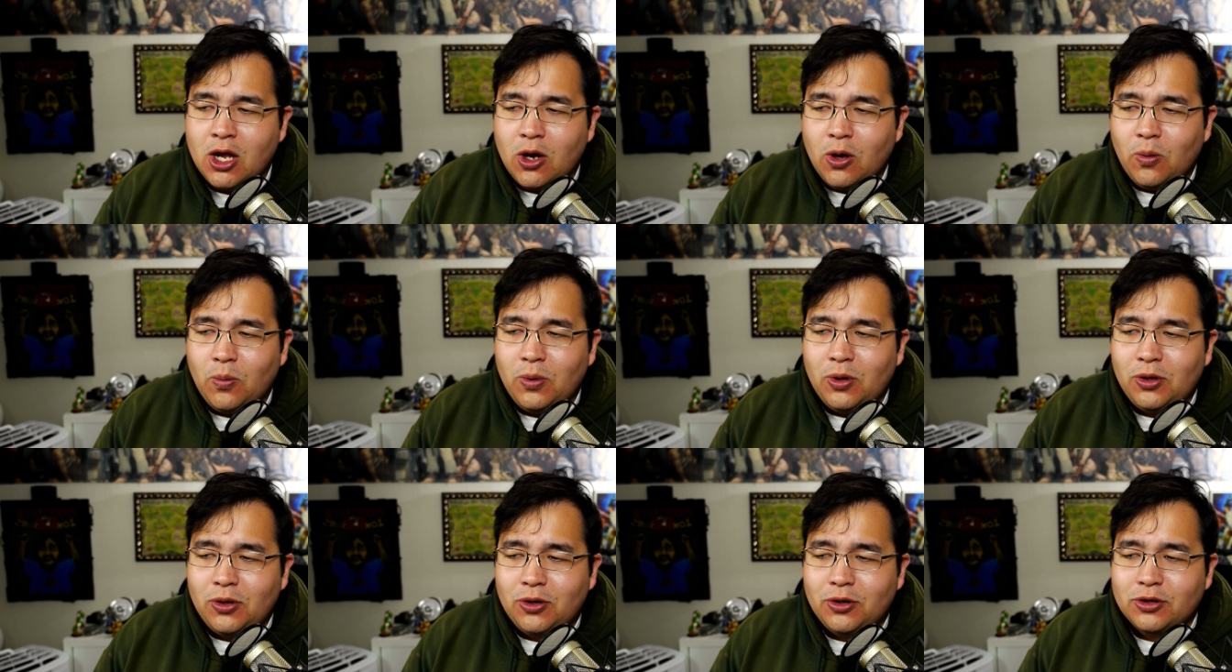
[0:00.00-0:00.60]

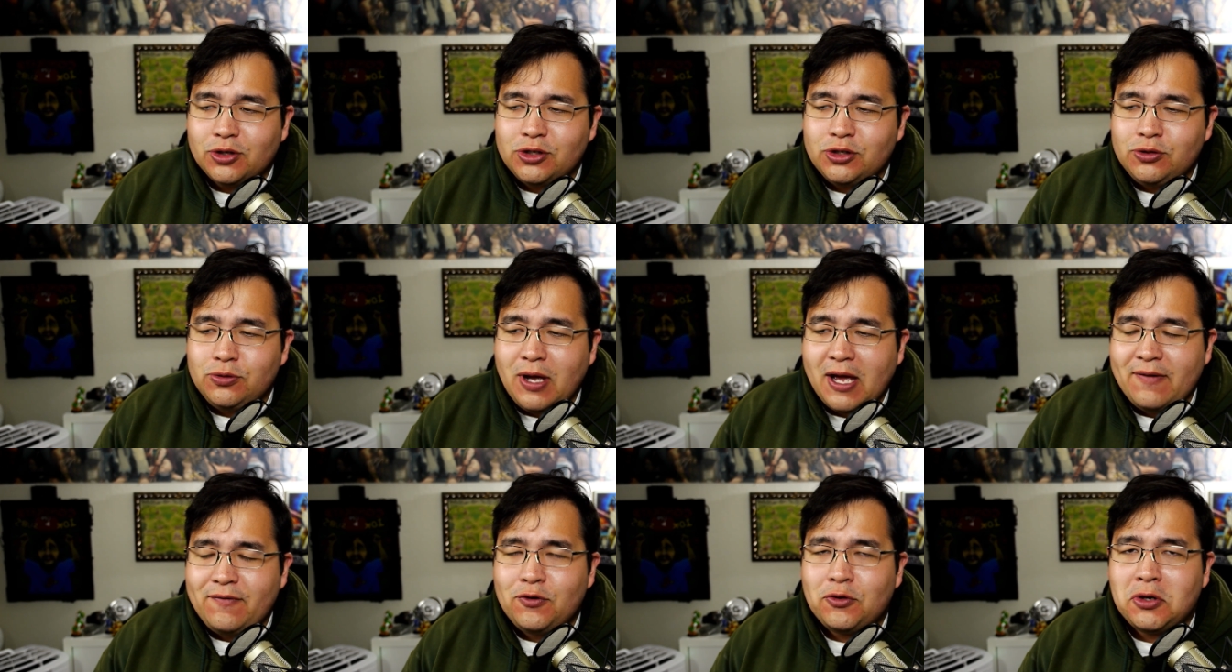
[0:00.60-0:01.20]
well you
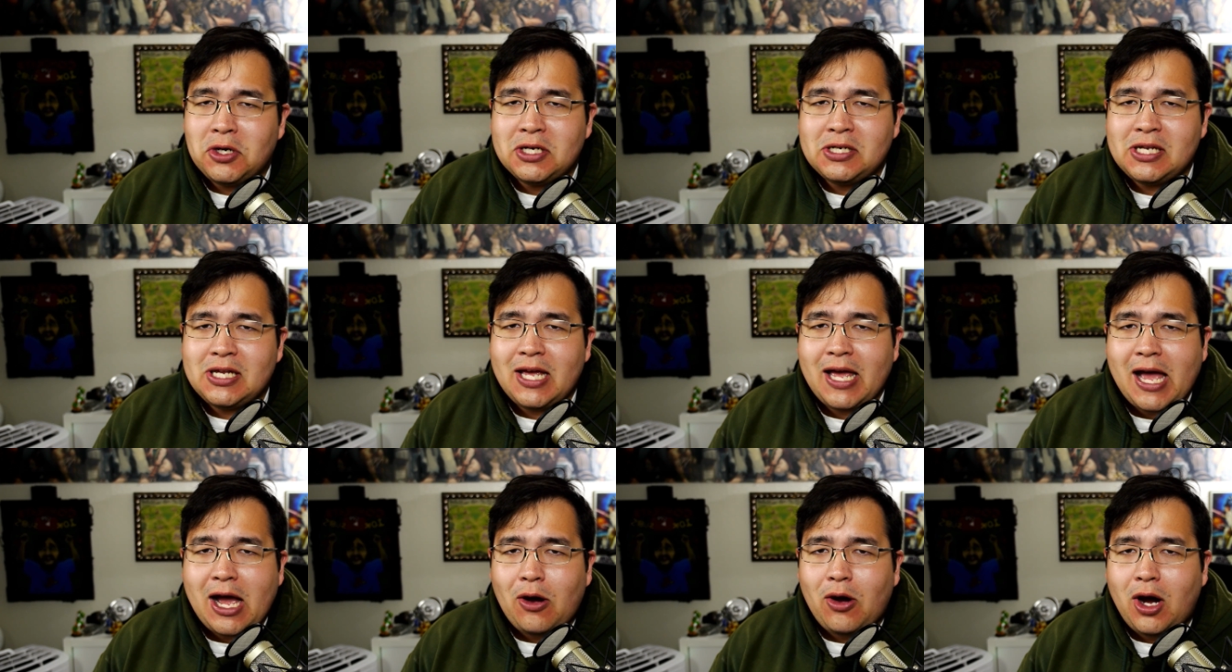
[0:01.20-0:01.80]
have no
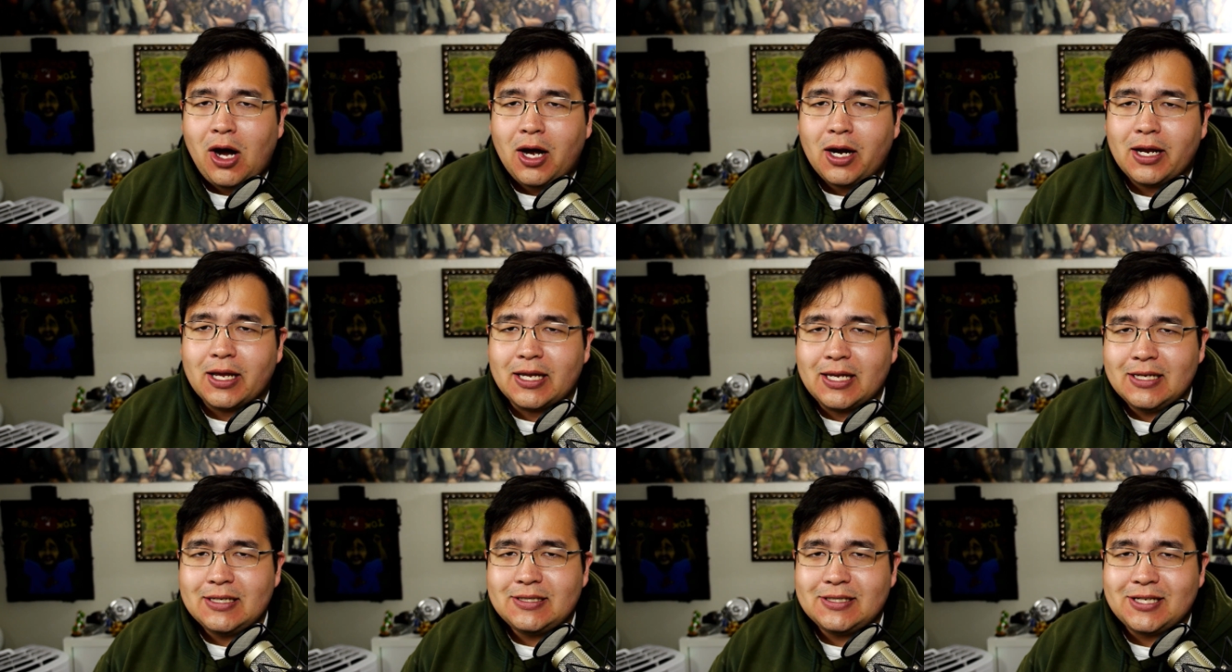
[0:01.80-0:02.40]
idea how hot it
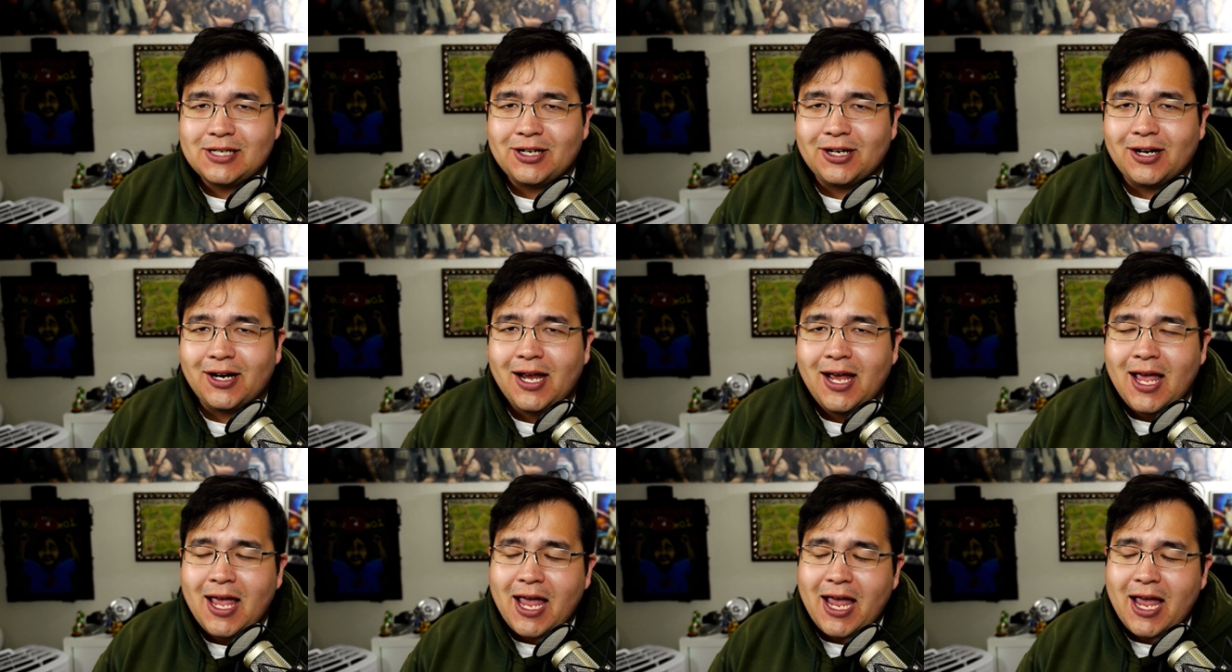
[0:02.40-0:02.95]
gets here